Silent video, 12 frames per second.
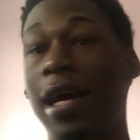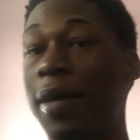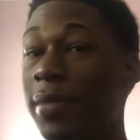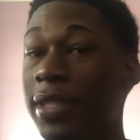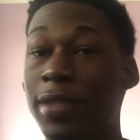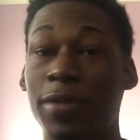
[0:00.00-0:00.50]

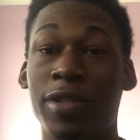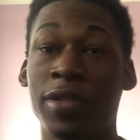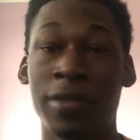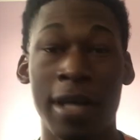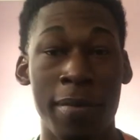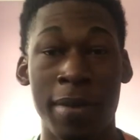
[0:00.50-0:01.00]
I mean, could
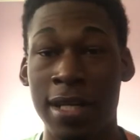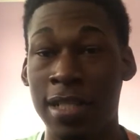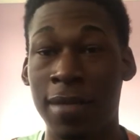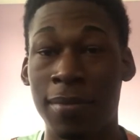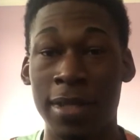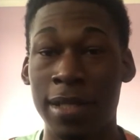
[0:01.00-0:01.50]
you write me a
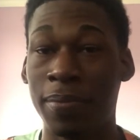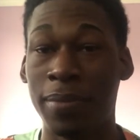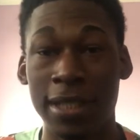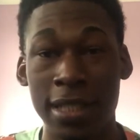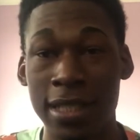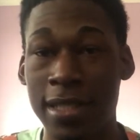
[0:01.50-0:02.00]
job letter,
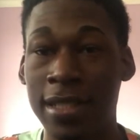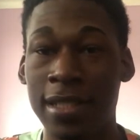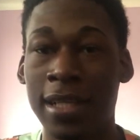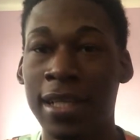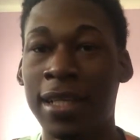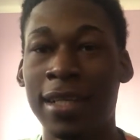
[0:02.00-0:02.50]
please?
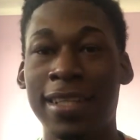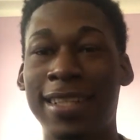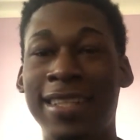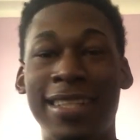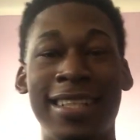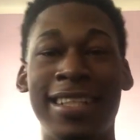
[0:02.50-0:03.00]

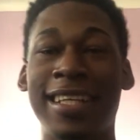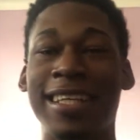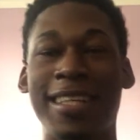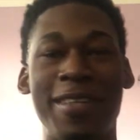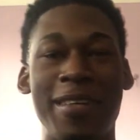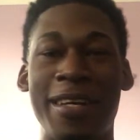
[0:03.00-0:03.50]

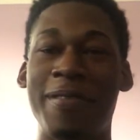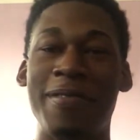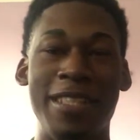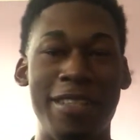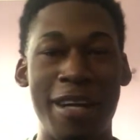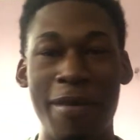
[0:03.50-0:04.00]
You know what I
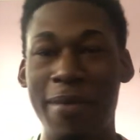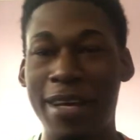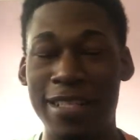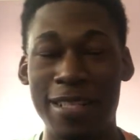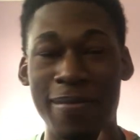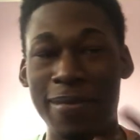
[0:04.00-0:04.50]
mean? Write me
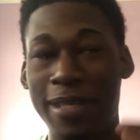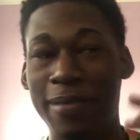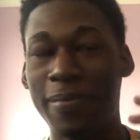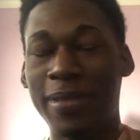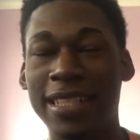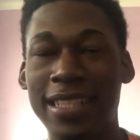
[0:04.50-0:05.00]
a job letter,
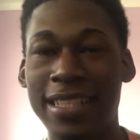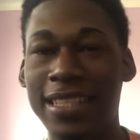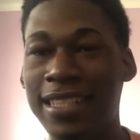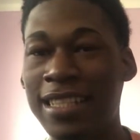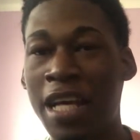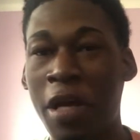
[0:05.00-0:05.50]

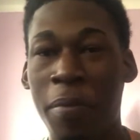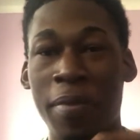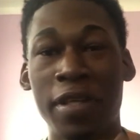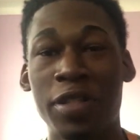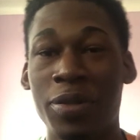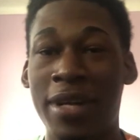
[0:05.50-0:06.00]
please.
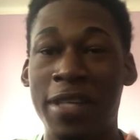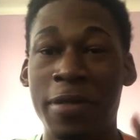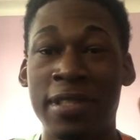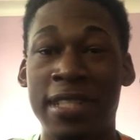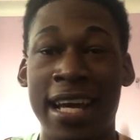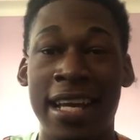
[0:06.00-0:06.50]
Make sure that you
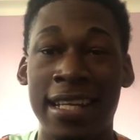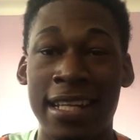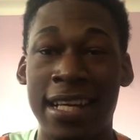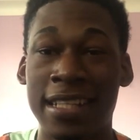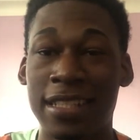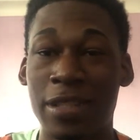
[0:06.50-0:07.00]
sign it,
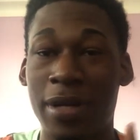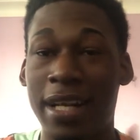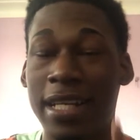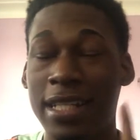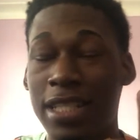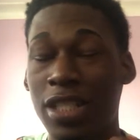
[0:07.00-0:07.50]
that's so
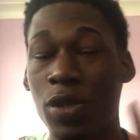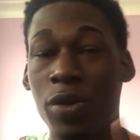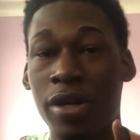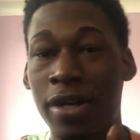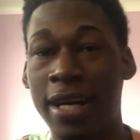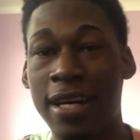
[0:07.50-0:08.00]
that it's
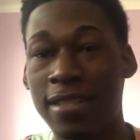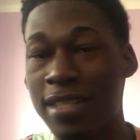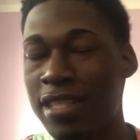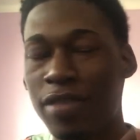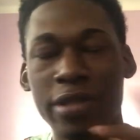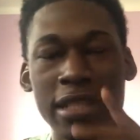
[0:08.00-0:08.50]
notarized.
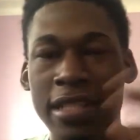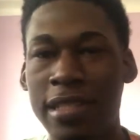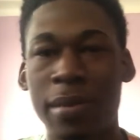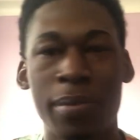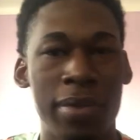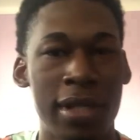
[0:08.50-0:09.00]
It's a really
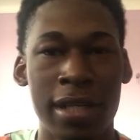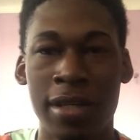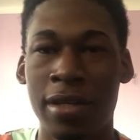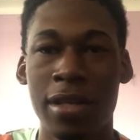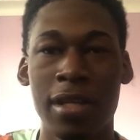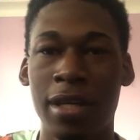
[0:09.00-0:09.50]
simple
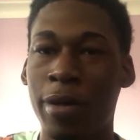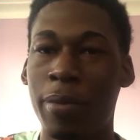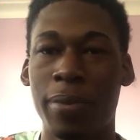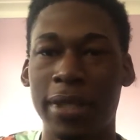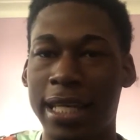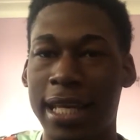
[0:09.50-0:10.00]
letter, nothing
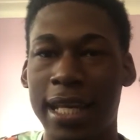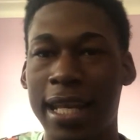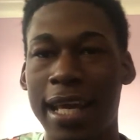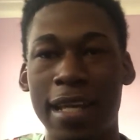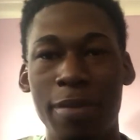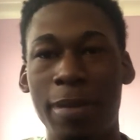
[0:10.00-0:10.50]
complicated.
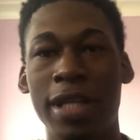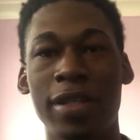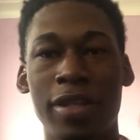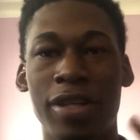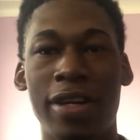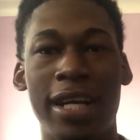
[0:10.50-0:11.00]
Anybody
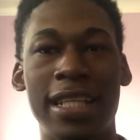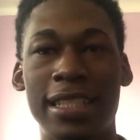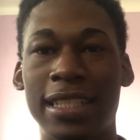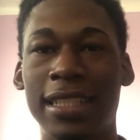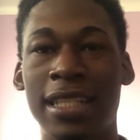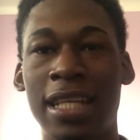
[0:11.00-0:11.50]
could
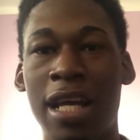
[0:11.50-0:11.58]
write it.